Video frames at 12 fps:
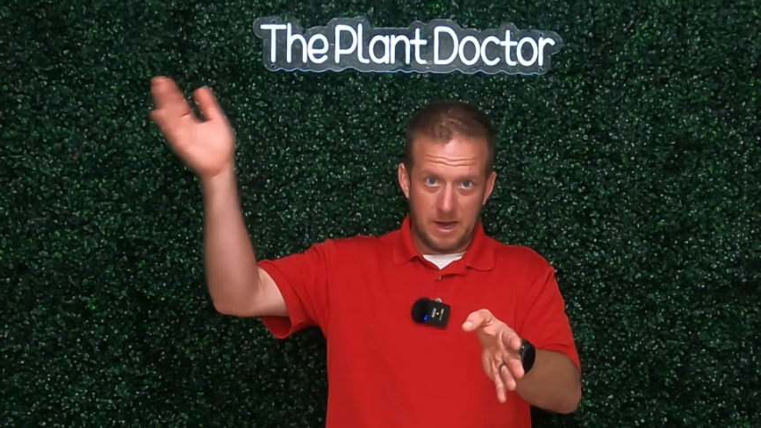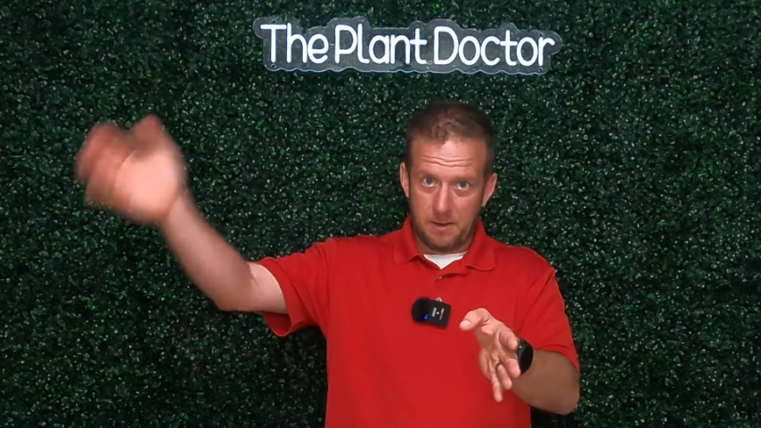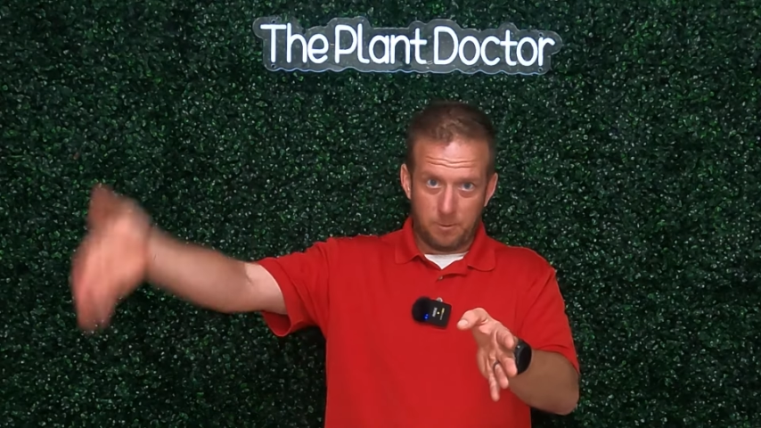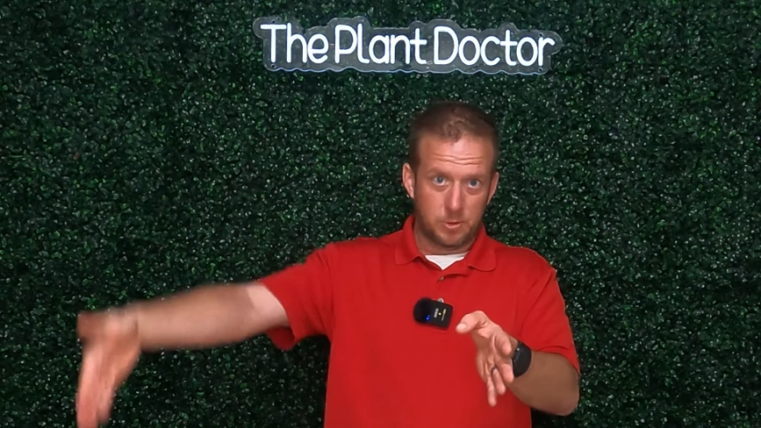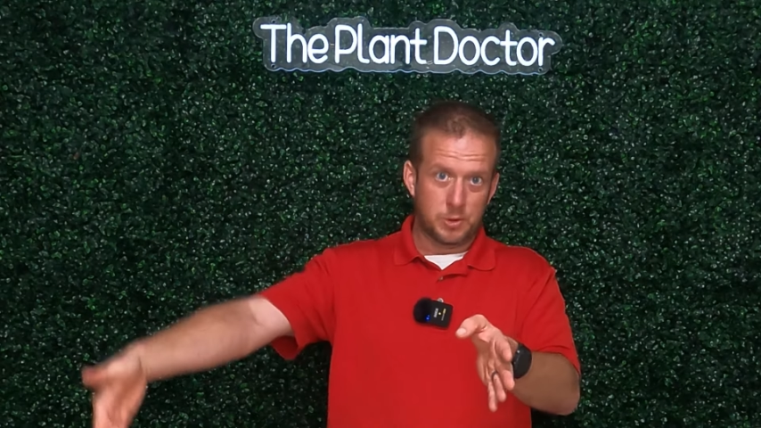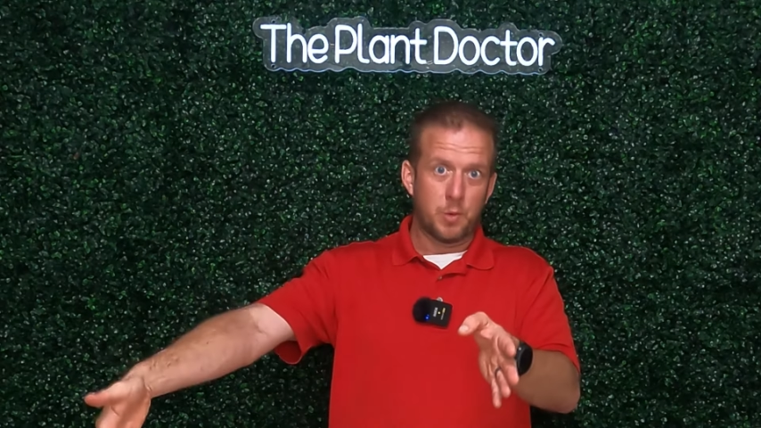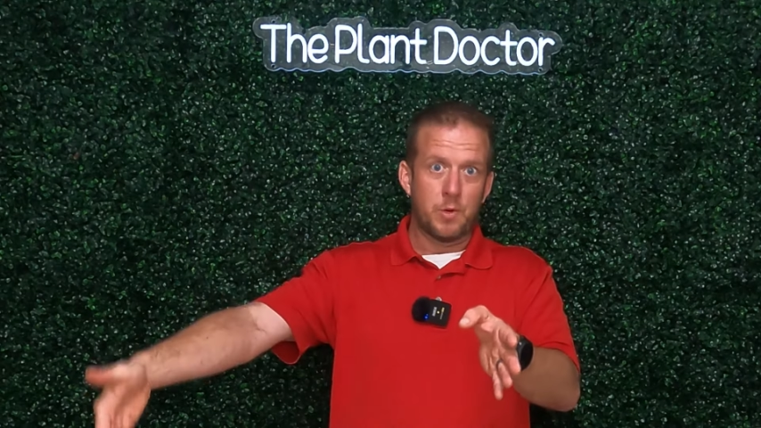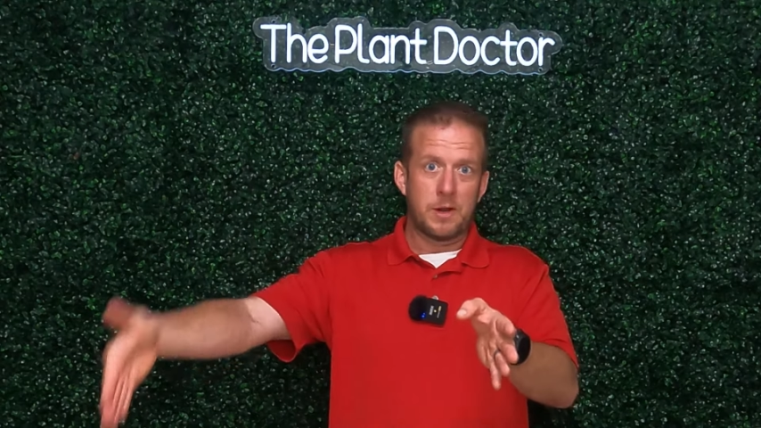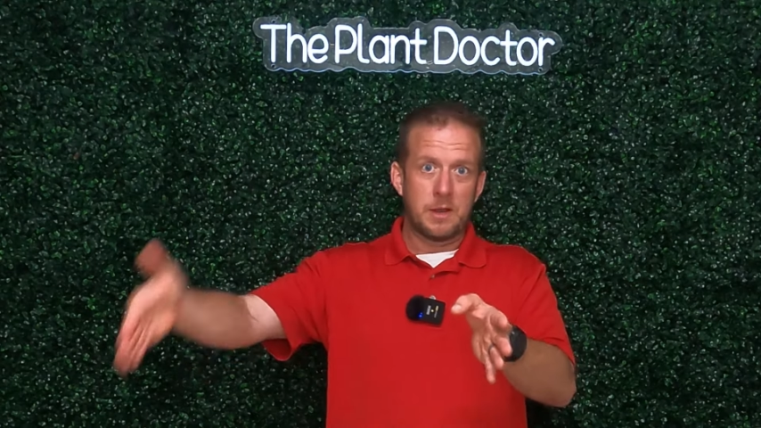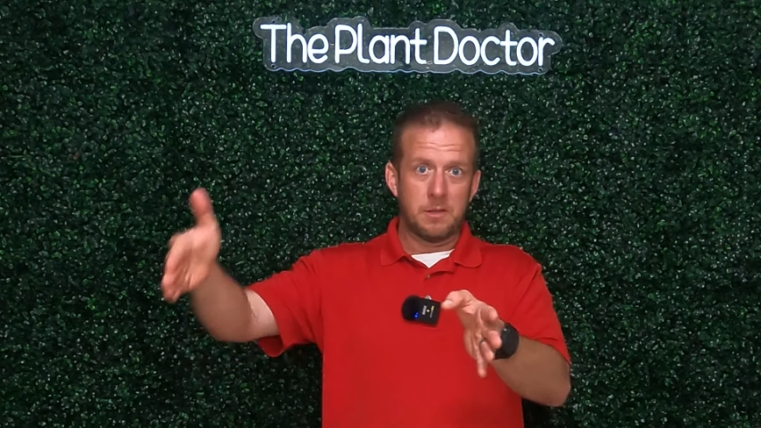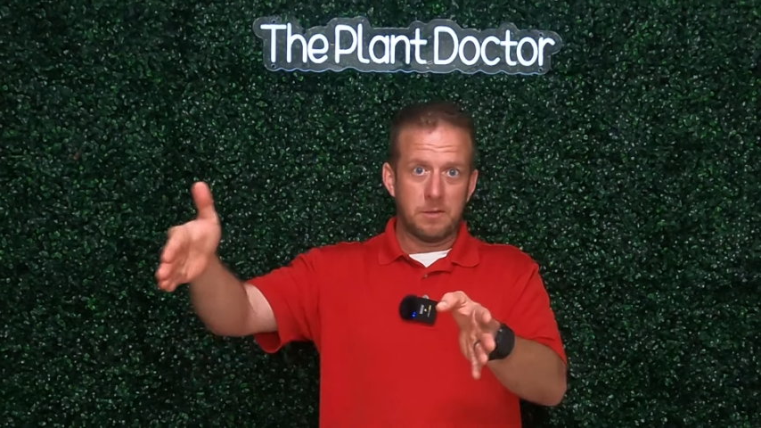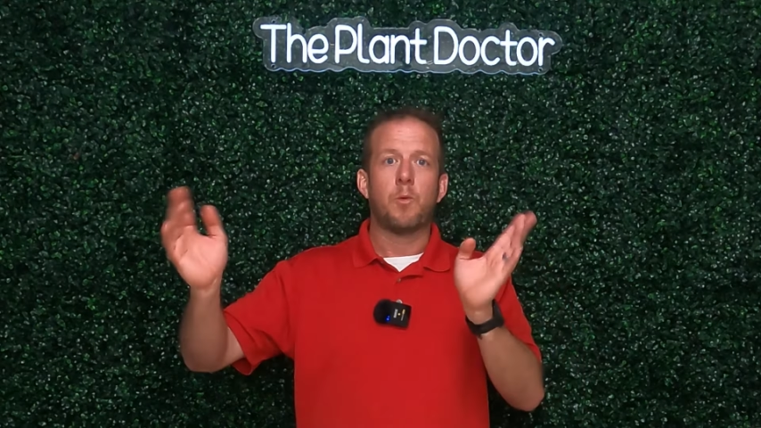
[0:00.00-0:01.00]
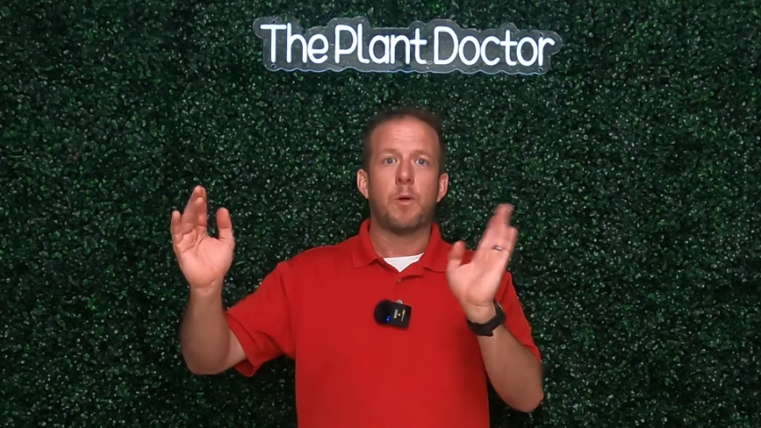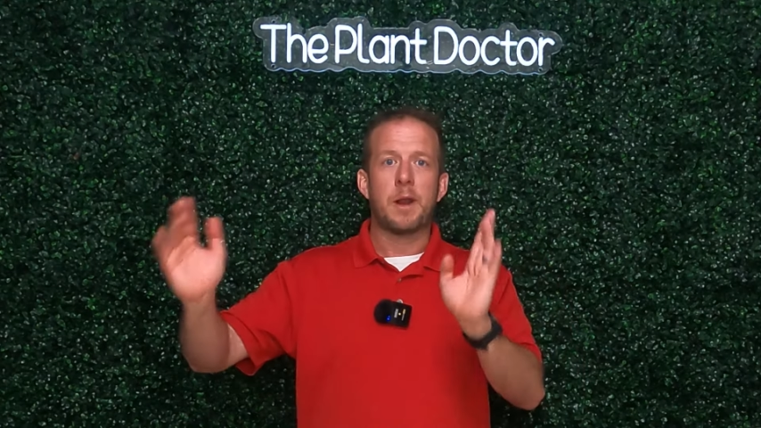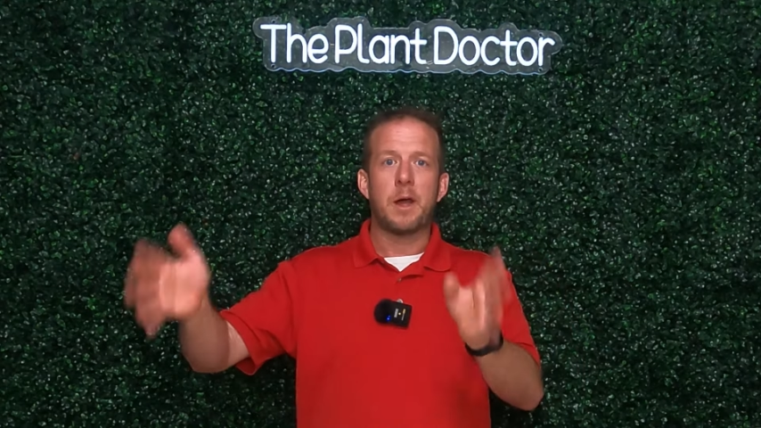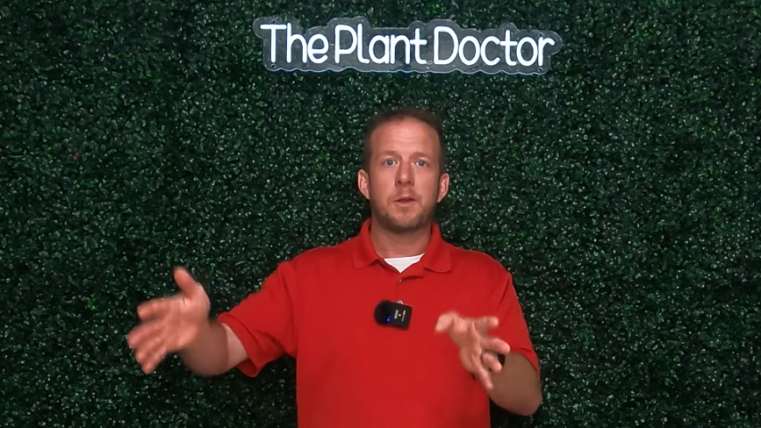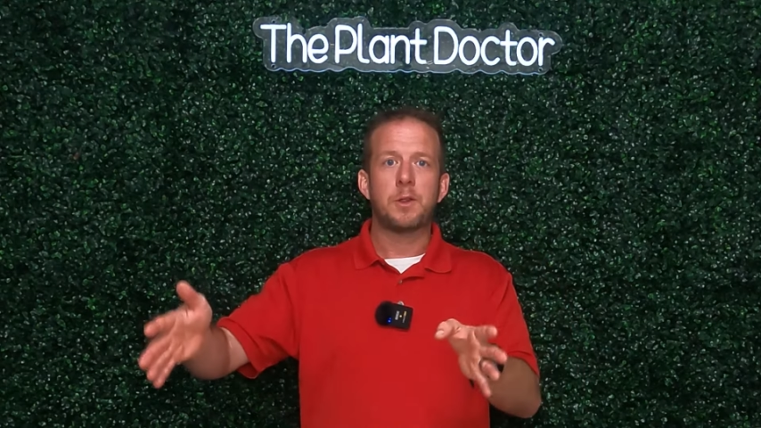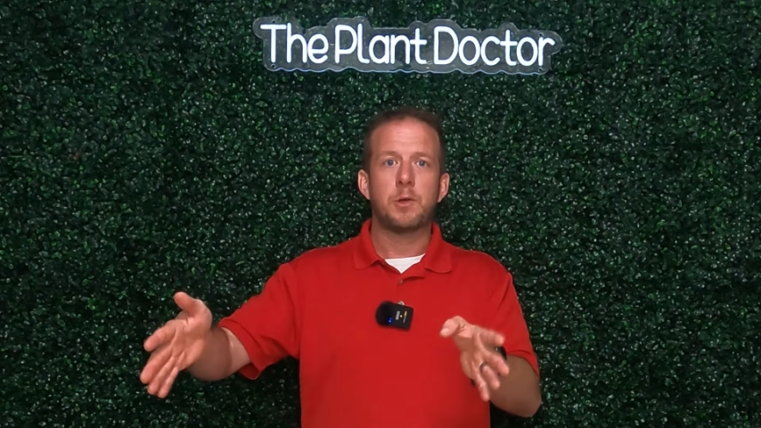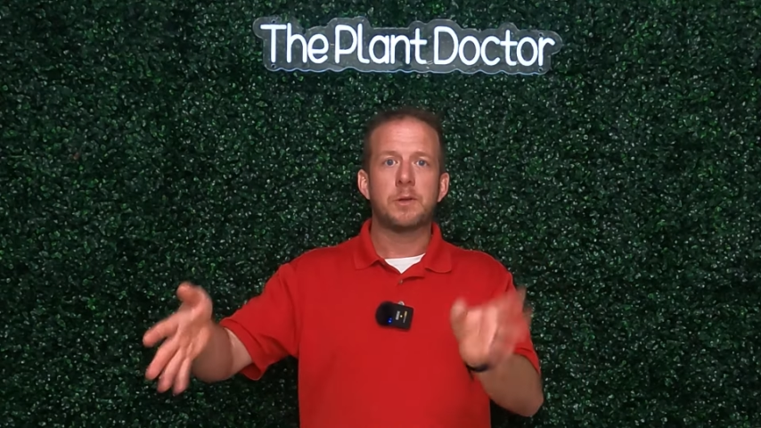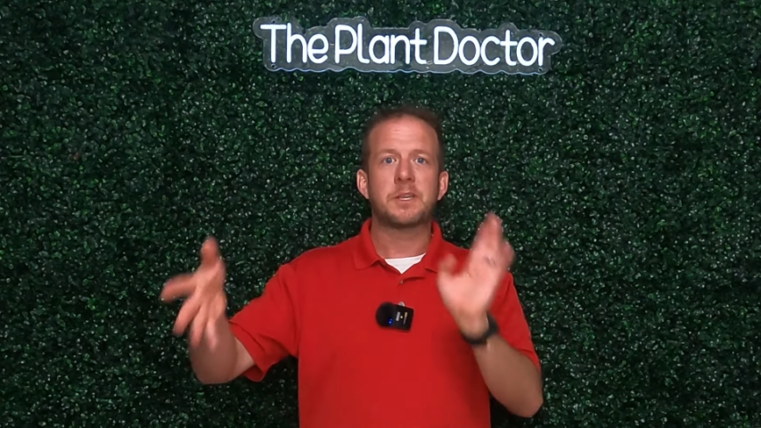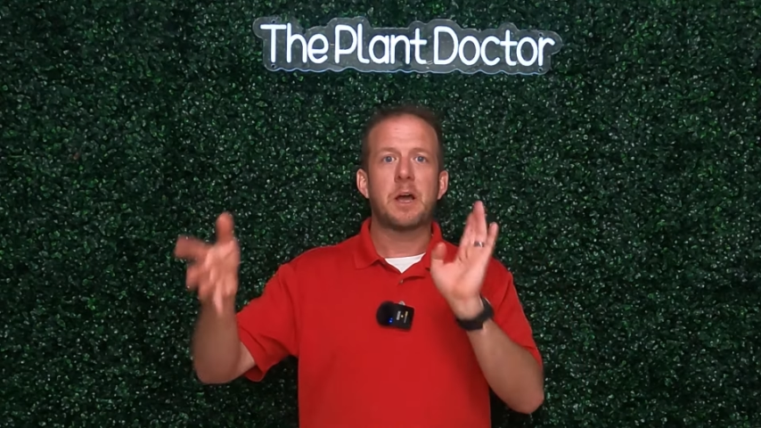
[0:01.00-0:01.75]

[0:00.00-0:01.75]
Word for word: April 20th, what I'll do is